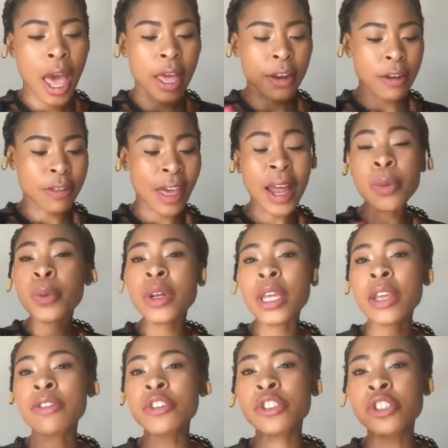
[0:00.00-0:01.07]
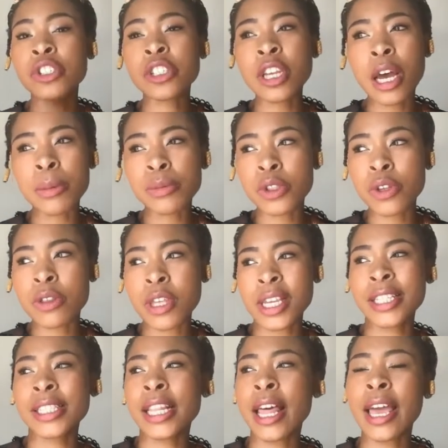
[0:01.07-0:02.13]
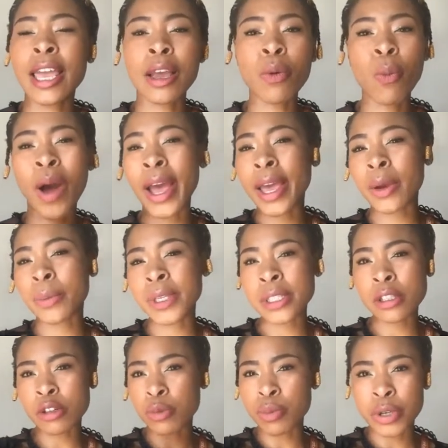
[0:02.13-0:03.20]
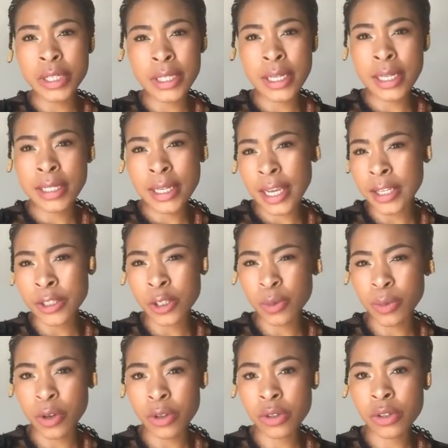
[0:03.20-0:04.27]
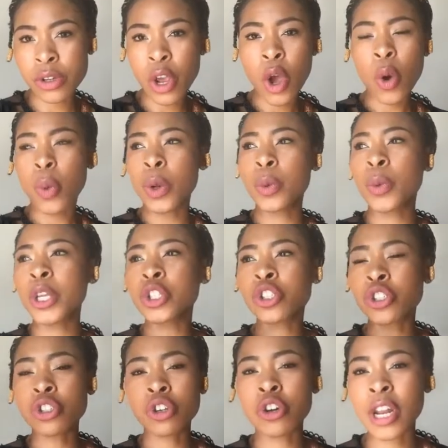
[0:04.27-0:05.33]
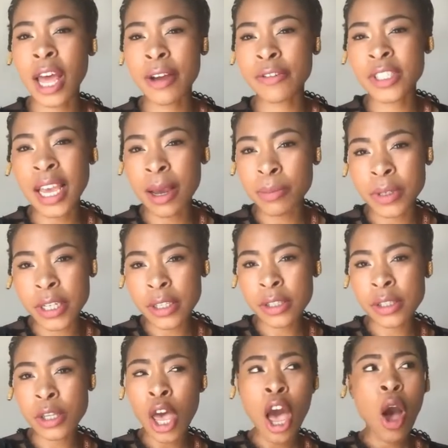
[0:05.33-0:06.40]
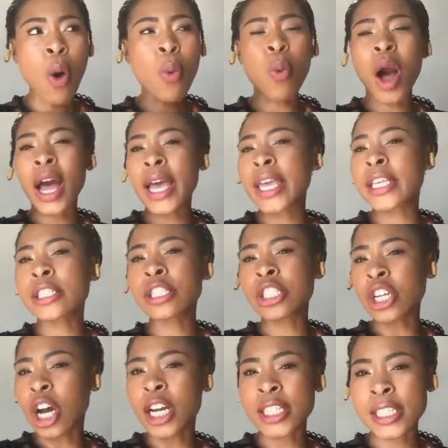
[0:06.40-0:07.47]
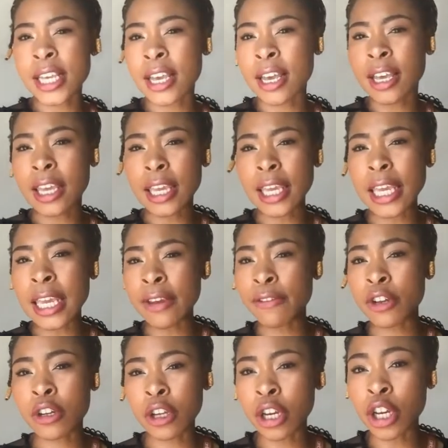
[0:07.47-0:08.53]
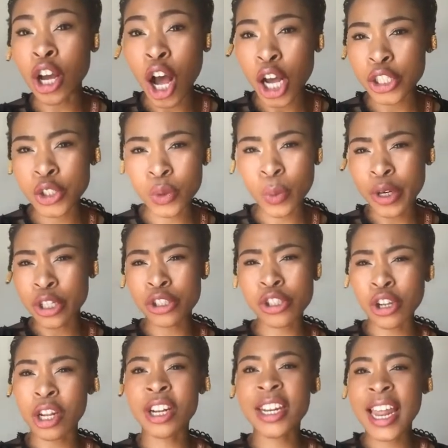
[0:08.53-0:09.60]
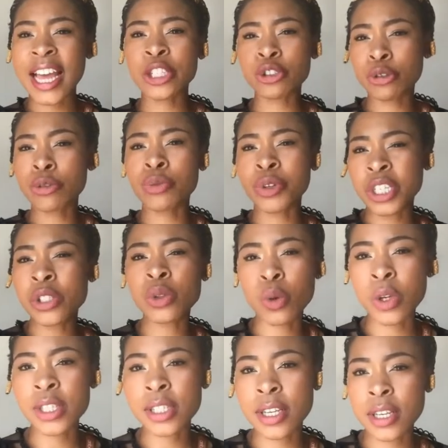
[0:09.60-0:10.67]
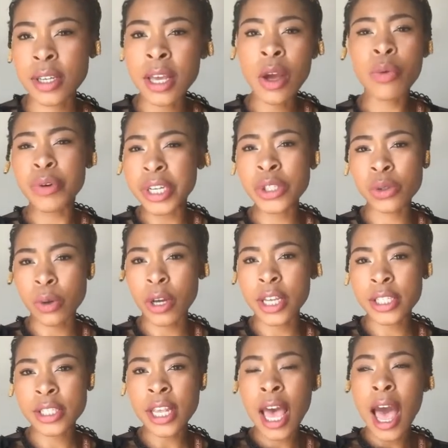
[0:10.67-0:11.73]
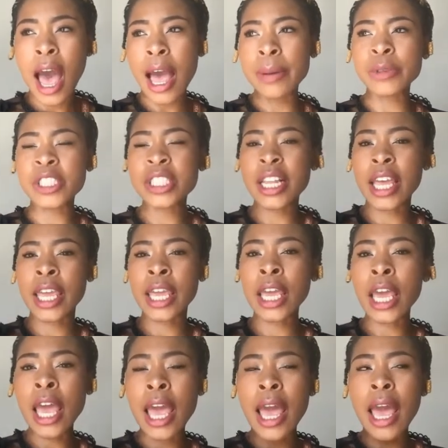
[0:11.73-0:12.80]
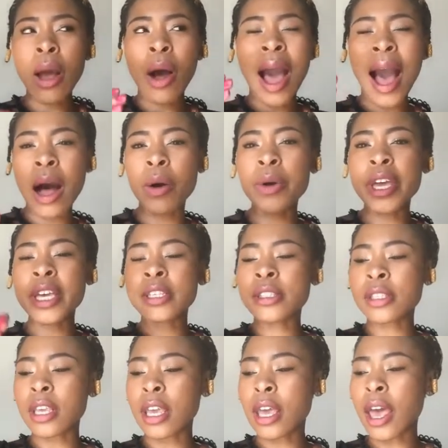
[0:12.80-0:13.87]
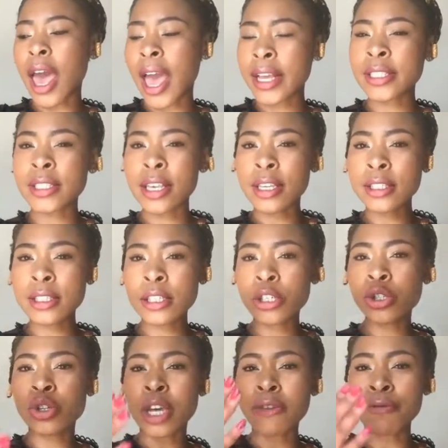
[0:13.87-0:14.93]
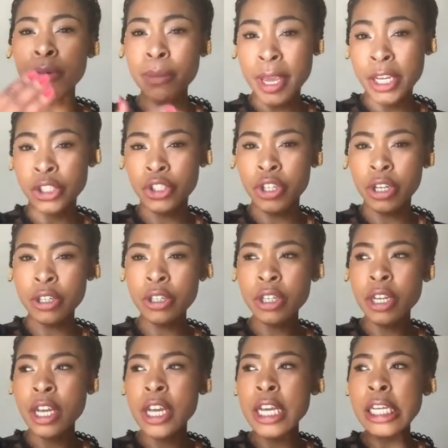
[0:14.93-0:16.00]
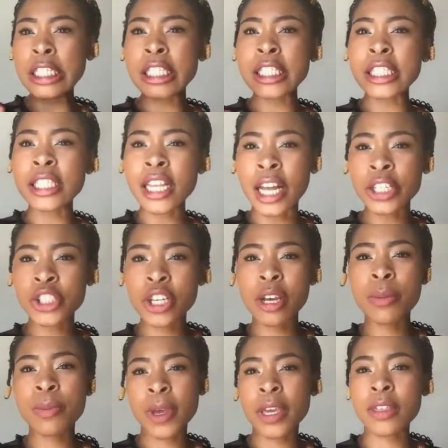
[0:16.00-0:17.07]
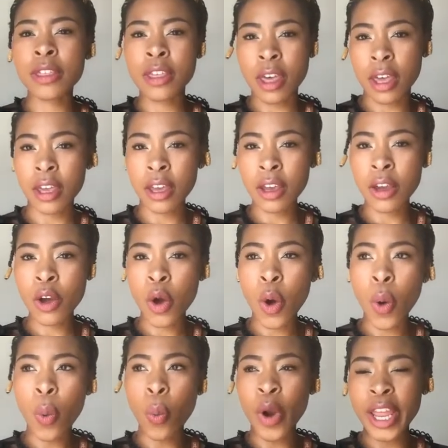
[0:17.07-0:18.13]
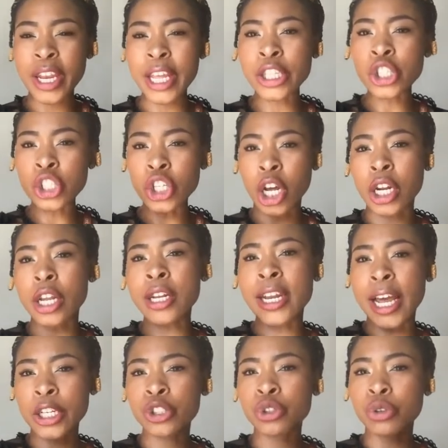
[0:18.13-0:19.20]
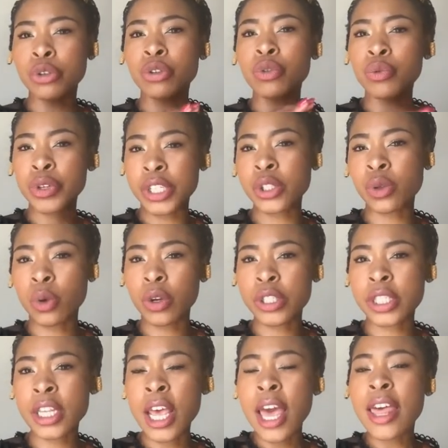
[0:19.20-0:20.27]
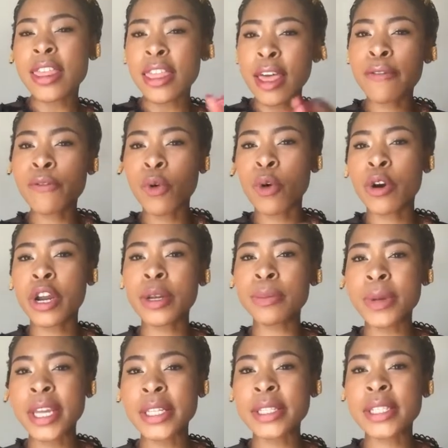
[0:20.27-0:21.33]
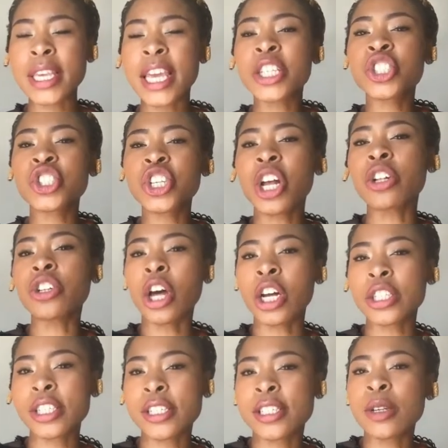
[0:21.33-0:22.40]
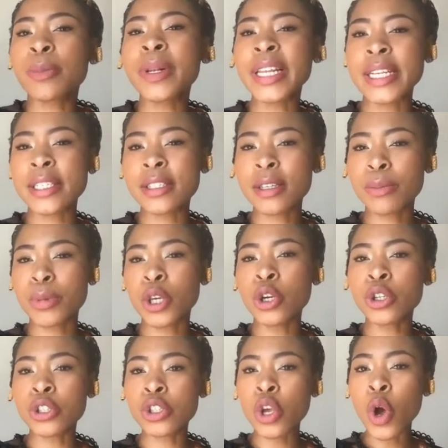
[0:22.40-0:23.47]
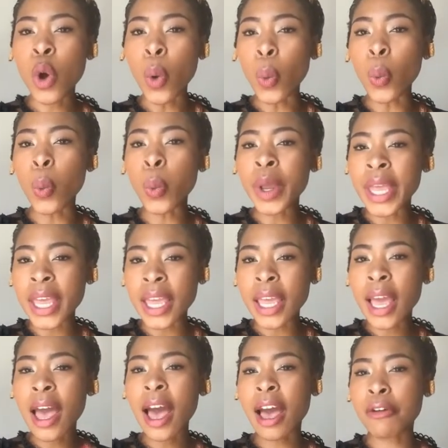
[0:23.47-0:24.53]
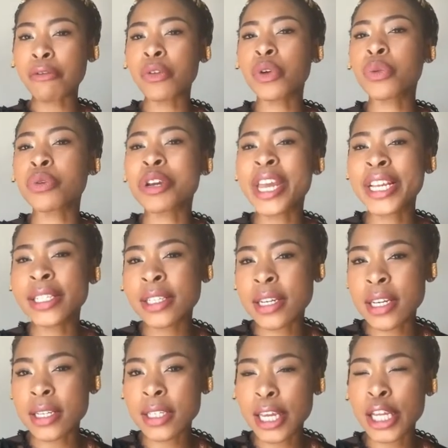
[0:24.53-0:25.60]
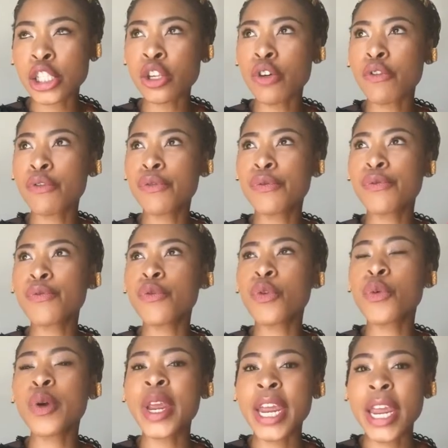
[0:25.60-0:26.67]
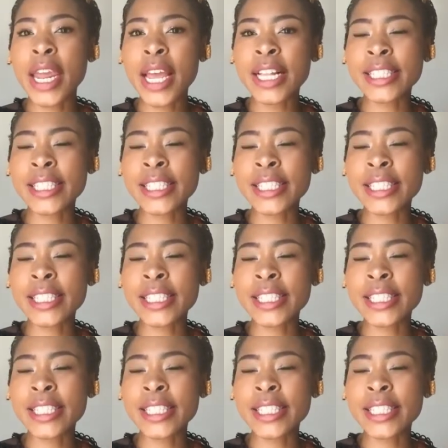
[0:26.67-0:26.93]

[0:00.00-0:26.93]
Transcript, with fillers: And that would even just come to things like why are we still printing textbooks when we just could have tablets? Why is data even a cost when it's not a natural resource resource? I'm just like, how is access to information such a big thing when it's not a natural resource. Therefore, it means it shall not deplete because we have created it. It's free.